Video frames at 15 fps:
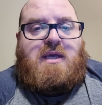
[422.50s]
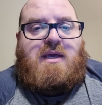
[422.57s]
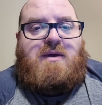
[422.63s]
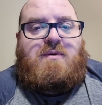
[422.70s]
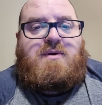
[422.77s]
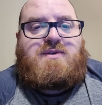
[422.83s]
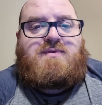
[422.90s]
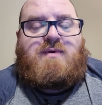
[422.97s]
he
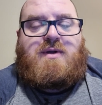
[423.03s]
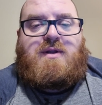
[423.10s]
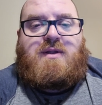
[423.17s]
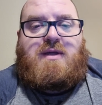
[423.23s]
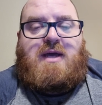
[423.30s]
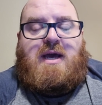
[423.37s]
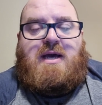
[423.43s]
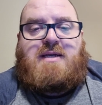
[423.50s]
was one of
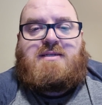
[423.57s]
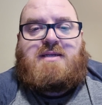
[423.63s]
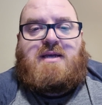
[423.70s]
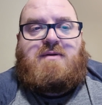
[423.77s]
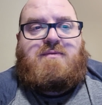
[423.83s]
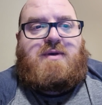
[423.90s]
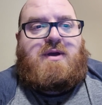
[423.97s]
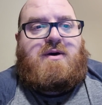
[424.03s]
the guys
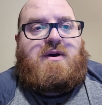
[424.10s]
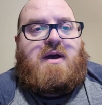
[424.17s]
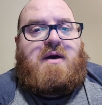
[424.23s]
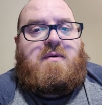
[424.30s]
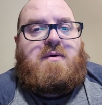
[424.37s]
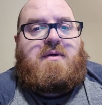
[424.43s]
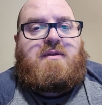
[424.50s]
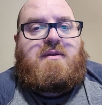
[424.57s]
that we hung
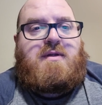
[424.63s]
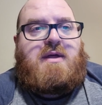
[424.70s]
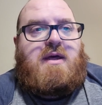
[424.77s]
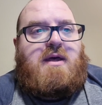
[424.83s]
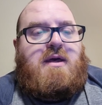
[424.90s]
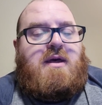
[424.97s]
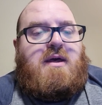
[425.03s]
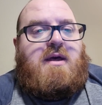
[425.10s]
out with.
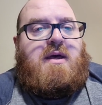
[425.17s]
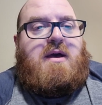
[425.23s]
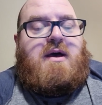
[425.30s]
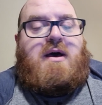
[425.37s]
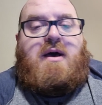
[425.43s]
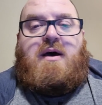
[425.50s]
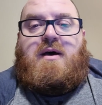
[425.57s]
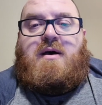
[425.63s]

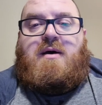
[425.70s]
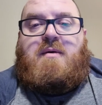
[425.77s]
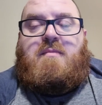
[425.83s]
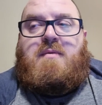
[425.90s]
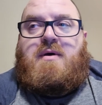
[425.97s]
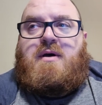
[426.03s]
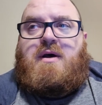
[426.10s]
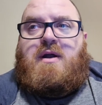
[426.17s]

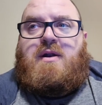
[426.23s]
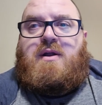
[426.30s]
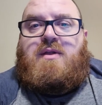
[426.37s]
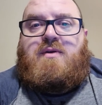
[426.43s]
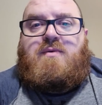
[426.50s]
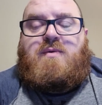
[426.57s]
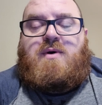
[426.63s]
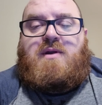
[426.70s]

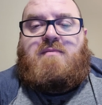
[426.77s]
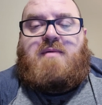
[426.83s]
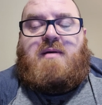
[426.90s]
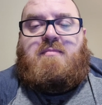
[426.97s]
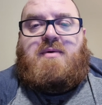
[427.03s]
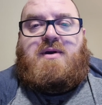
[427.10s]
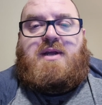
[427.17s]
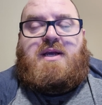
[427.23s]
Another one of my
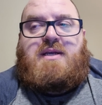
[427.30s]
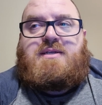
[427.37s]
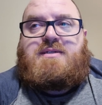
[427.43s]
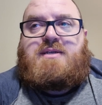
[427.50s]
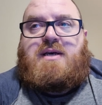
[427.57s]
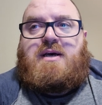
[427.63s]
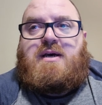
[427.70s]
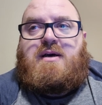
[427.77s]

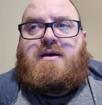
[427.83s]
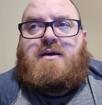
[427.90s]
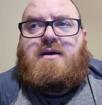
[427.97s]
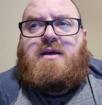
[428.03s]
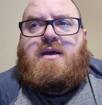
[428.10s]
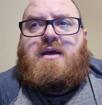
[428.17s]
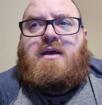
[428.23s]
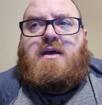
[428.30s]
buddies,
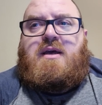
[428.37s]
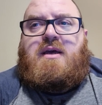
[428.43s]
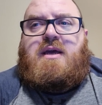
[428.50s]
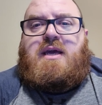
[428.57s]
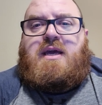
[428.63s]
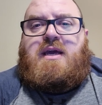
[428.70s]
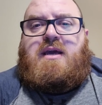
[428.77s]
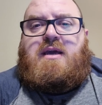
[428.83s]

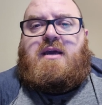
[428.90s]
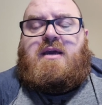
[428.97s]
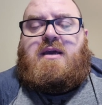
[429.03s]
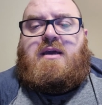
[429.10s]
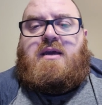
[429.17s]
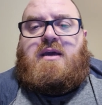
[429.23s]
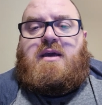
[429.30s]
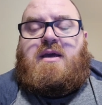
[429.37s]

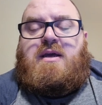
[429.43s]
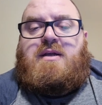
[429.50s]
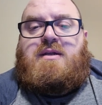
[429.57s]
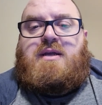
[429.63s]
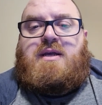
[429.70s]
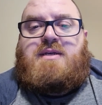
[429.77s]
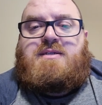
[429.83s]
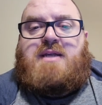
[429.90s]
he
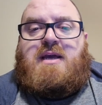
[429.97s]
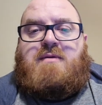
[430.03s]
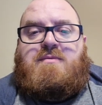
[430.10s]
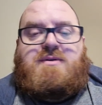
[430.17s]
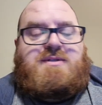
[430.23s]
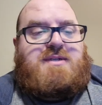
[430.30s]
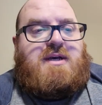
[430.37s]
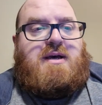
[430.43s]
his name
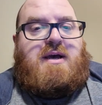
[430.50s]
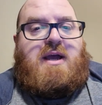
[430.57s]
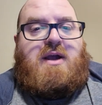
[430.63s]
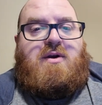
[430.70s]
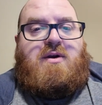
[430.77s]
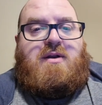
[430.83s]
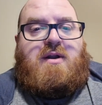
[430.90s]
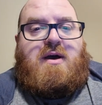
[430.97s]
was
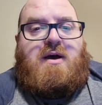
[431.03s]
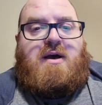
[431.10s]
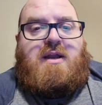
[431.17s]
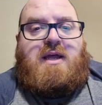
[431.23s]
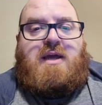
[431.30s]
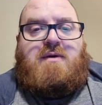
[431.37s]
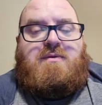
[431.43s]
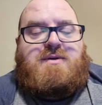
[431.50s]
Eric Knott.
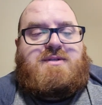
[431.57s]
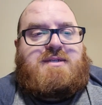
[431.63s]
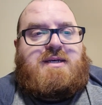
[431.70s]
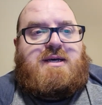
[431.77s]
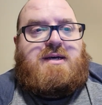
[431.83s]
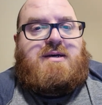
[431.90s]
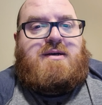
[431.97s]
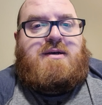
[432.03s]
He was
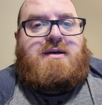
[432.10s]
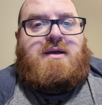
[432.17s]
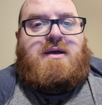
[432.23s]
a